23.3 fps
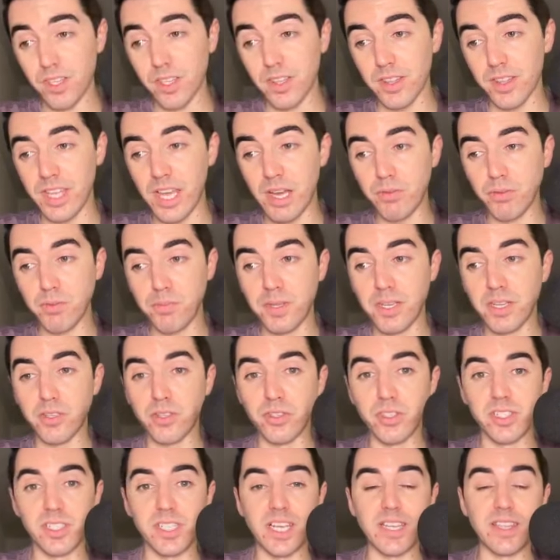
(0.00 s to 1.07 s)
that would be a
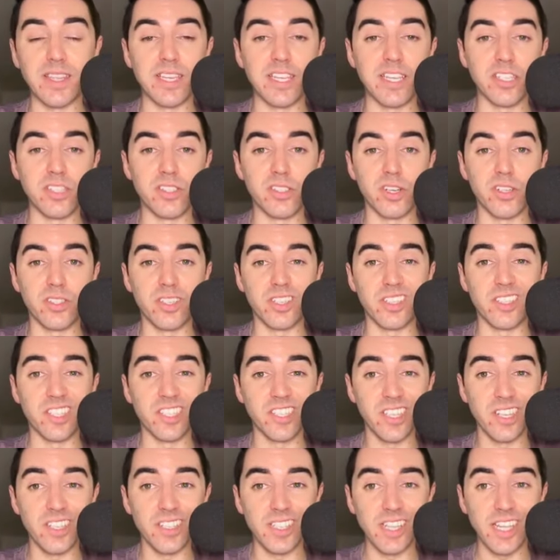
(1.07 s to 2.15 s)
good sign that he starts on
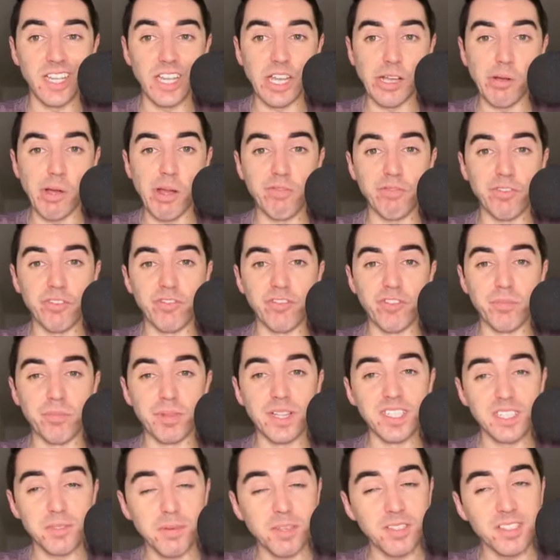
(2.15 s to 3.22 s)
Sunday. However, if he
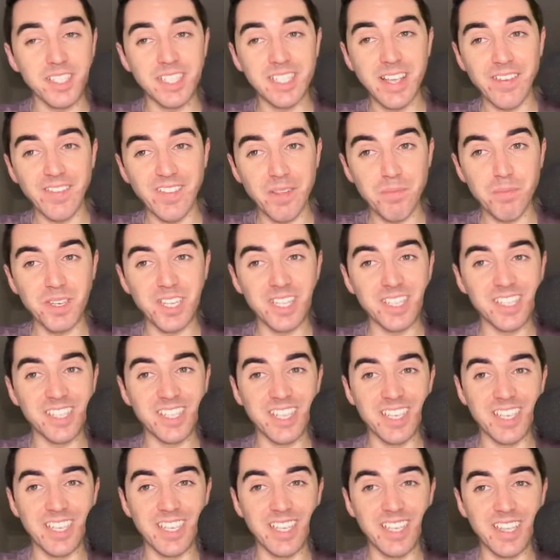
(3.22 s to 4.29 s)
plays about 70 minutes
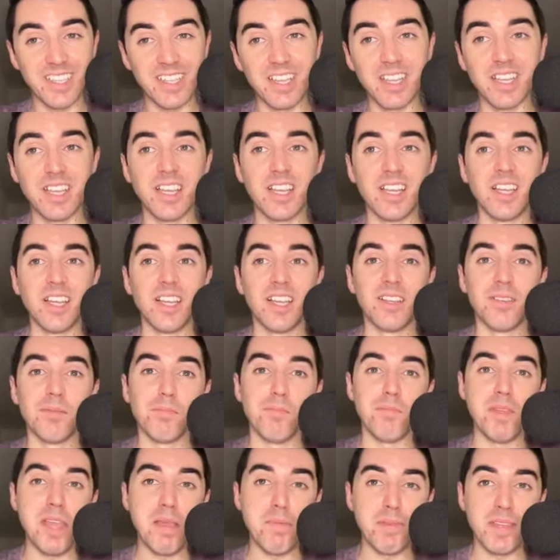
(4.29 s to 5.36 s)
tonight,
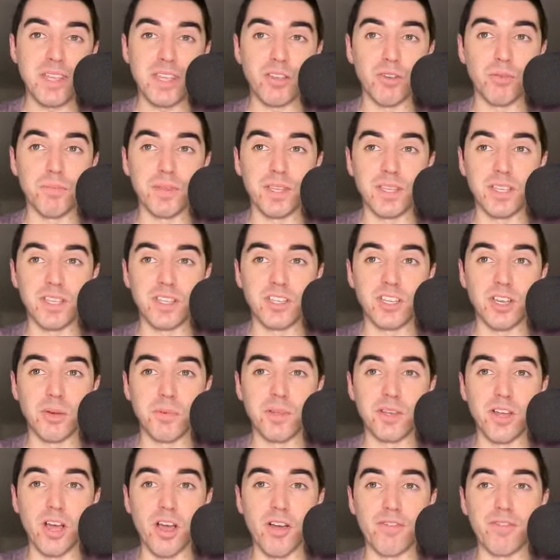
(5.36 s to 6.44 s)
maybe he'll be
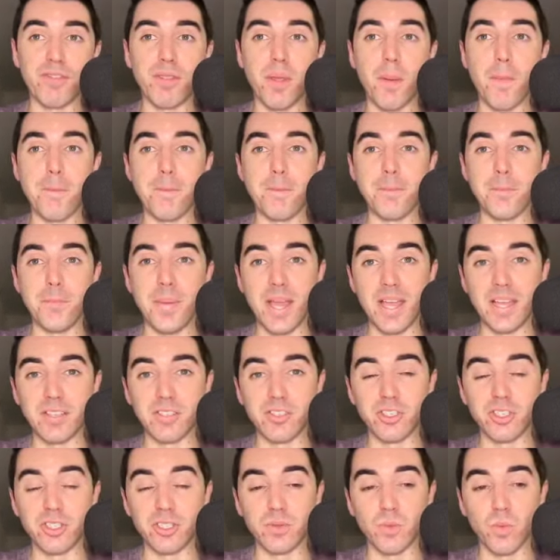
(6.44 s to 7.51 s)
coming off the
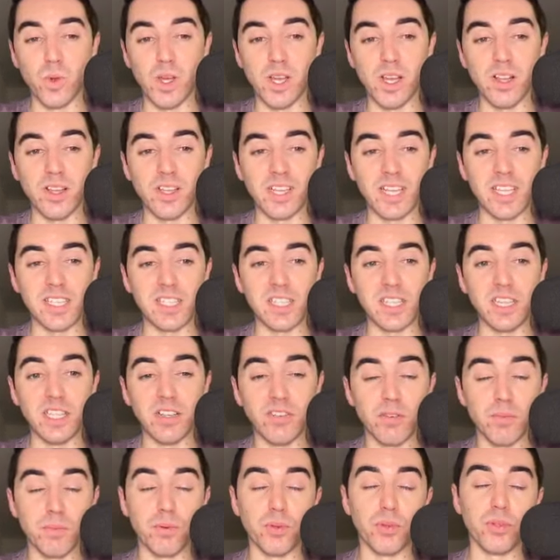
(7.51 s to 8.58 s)
bench as well against
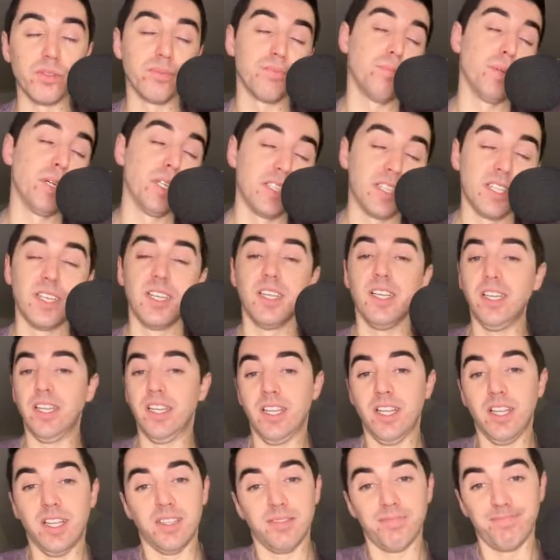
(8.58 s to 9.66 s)
Liverpool. But
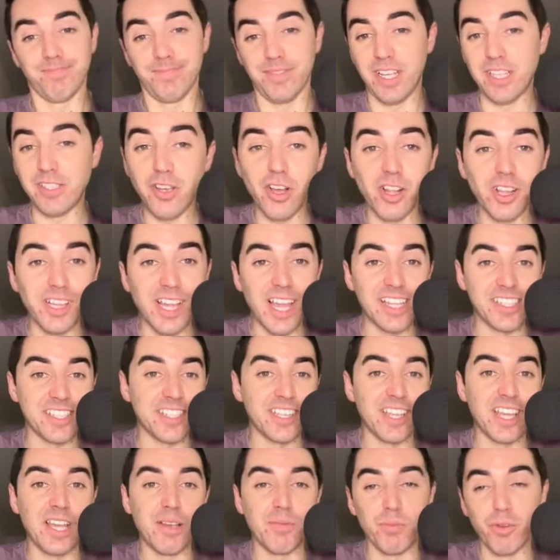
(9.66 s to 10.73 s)
it's all a
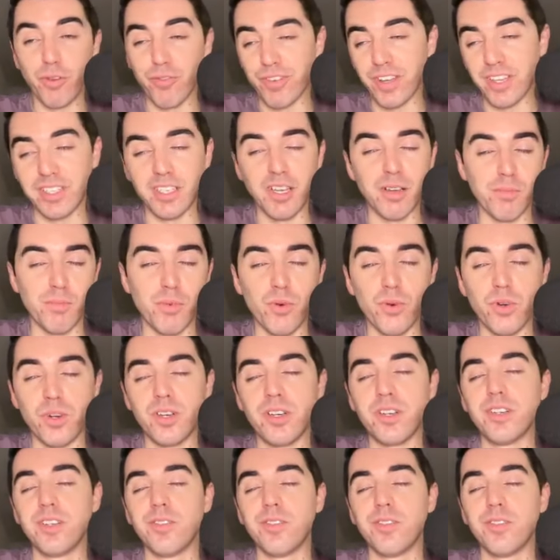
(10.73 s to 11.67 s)
guessing game. We'll find out more